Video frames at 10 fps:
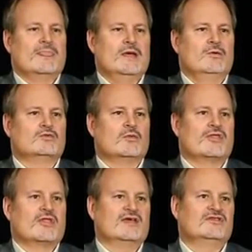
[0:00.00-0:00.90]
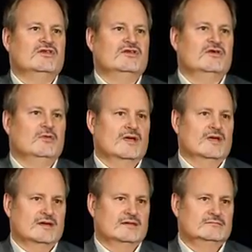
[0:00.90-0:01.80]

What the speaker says: he was worth less than $2 billion.